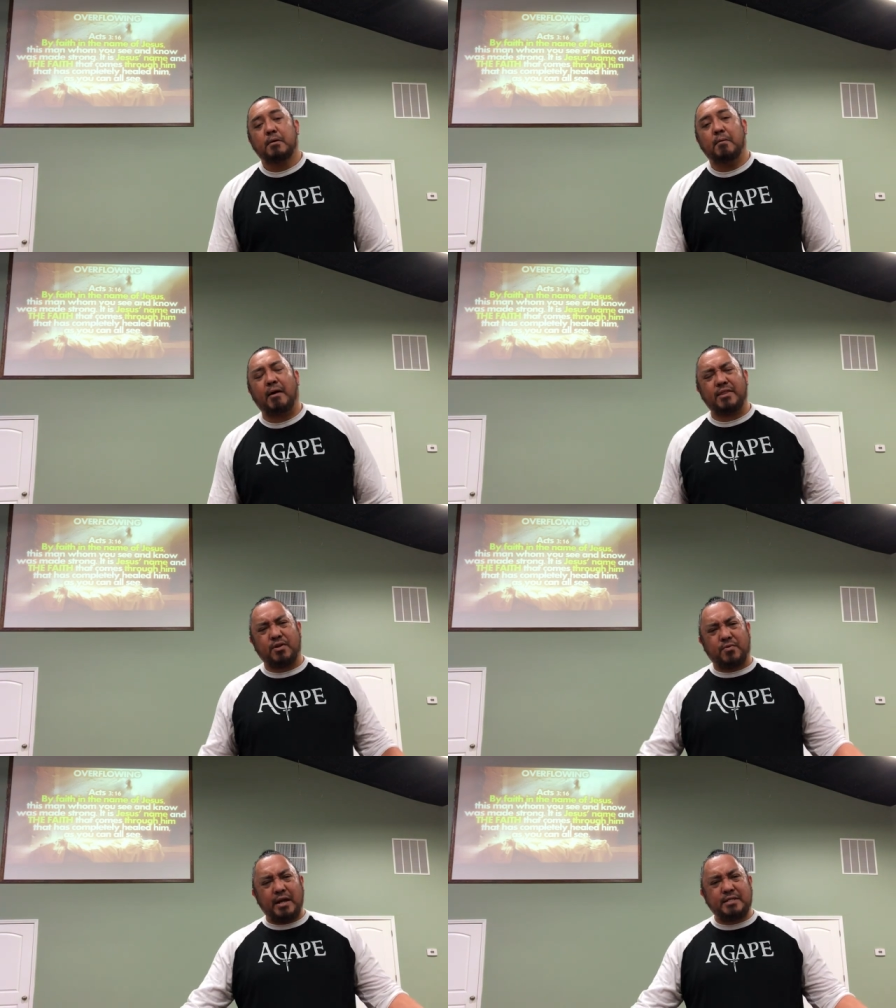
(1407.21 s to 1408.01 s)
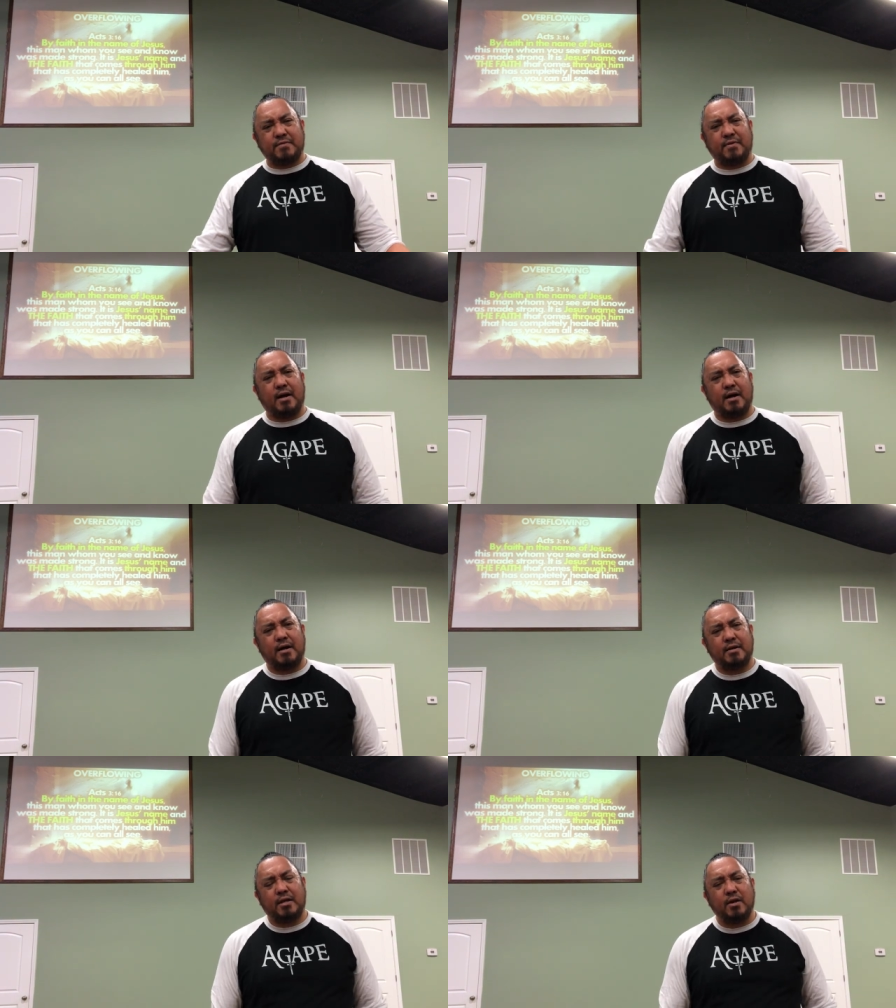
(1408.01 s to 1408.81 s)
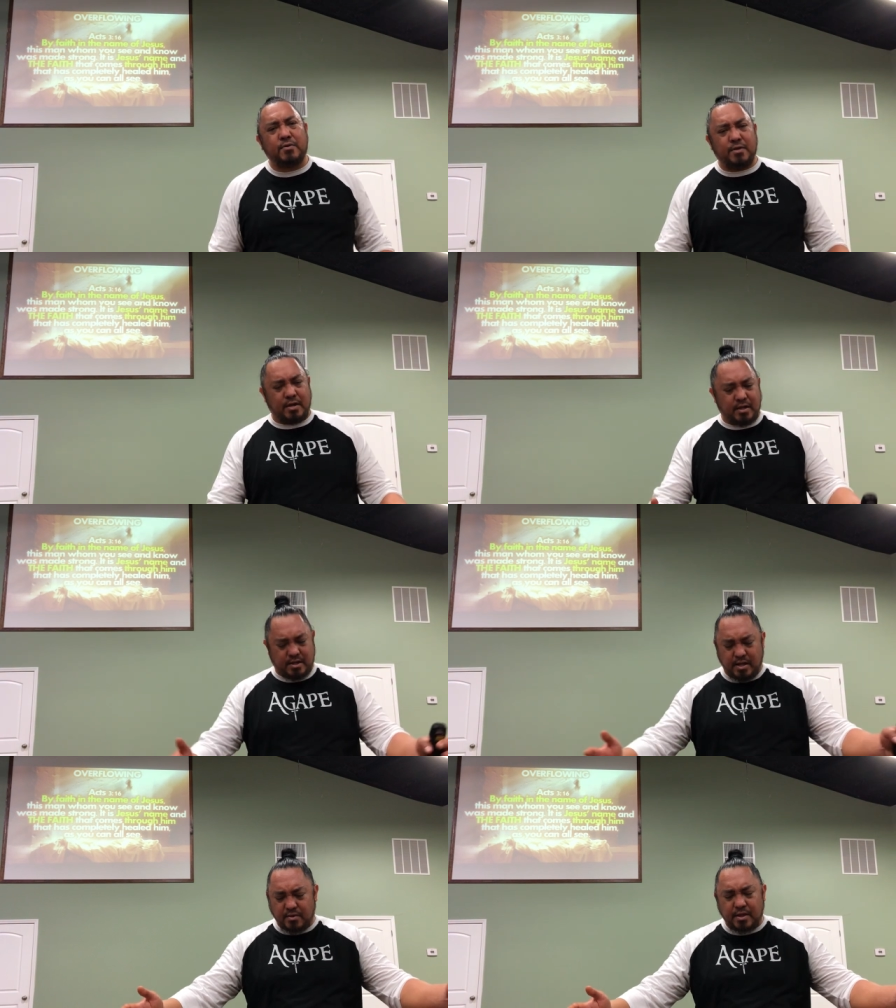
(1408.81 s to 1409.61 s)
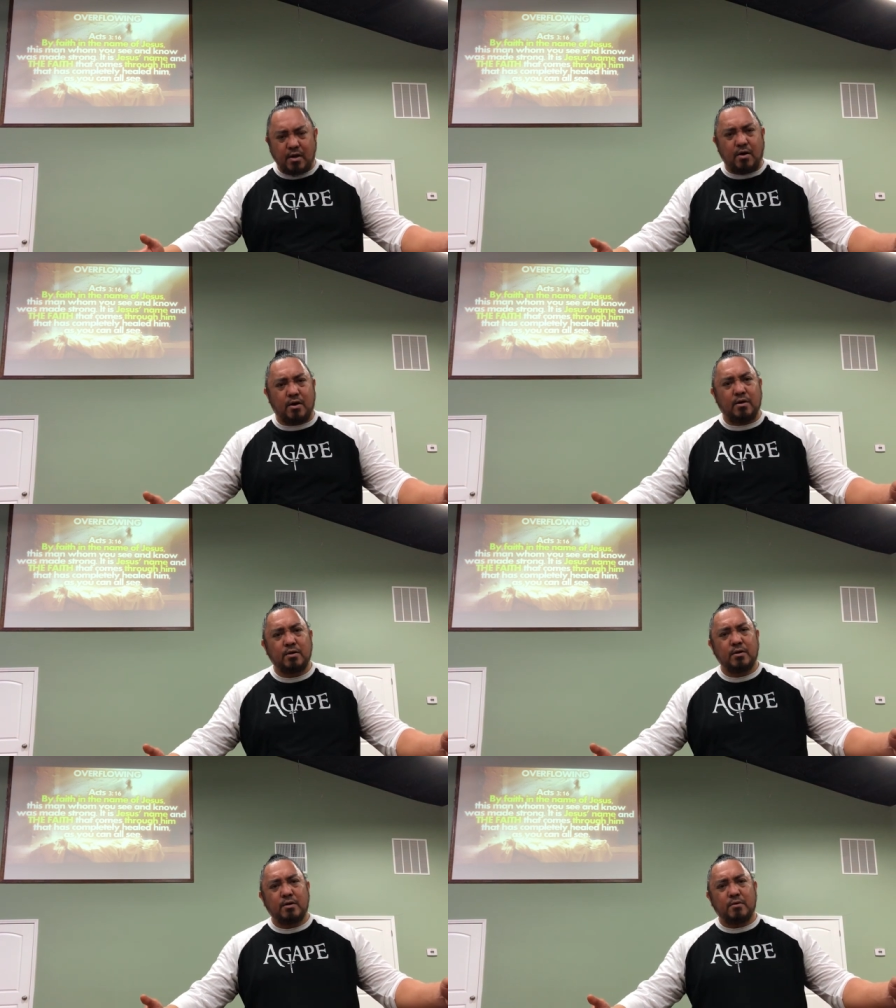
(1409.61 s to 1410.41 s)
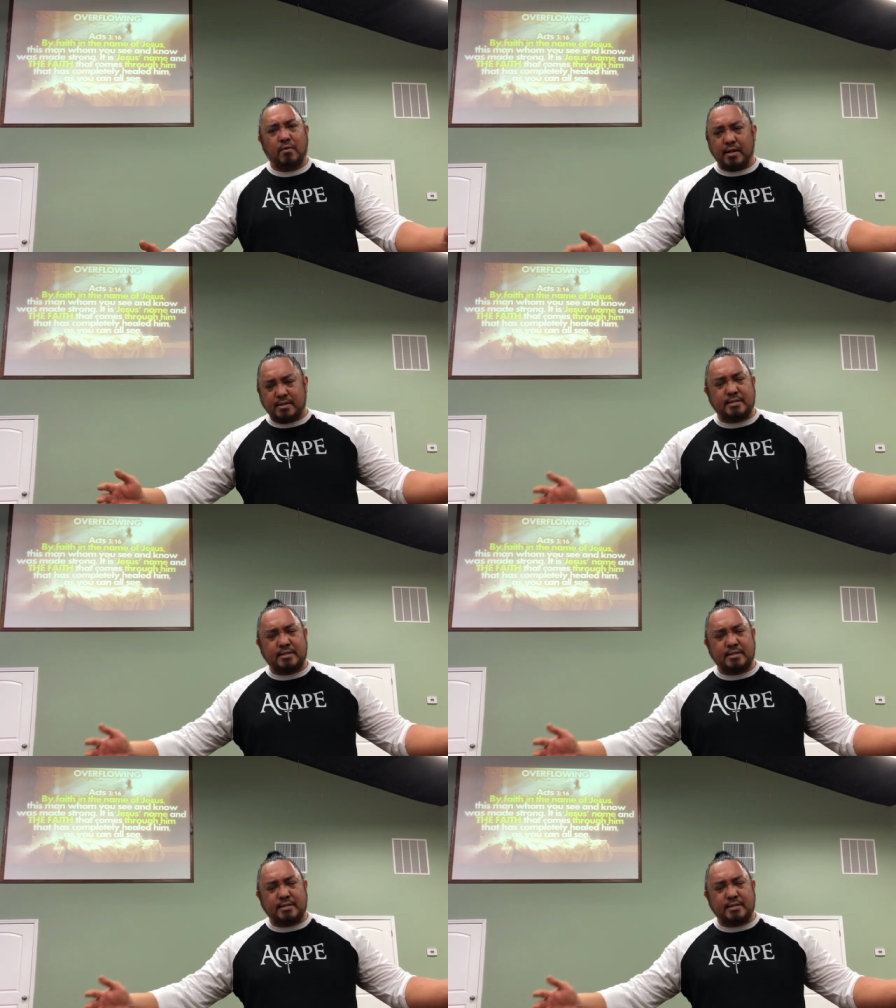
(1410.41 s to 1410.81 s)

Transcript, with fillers: And by the grace of God, here, here they are, right?